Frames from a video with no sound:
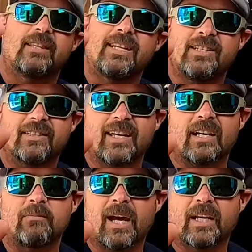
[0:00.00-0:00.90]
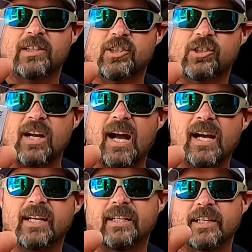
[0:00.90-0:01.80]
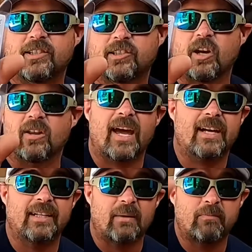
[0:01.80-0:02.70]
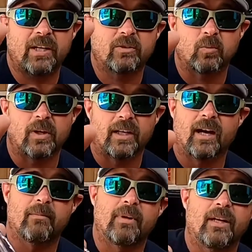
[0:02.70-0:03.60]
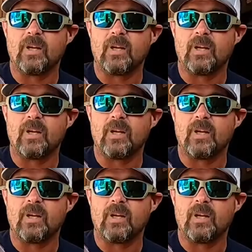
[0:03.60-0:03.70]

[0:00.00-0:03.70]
They just got them back in stock, and I saw that and I picked one up.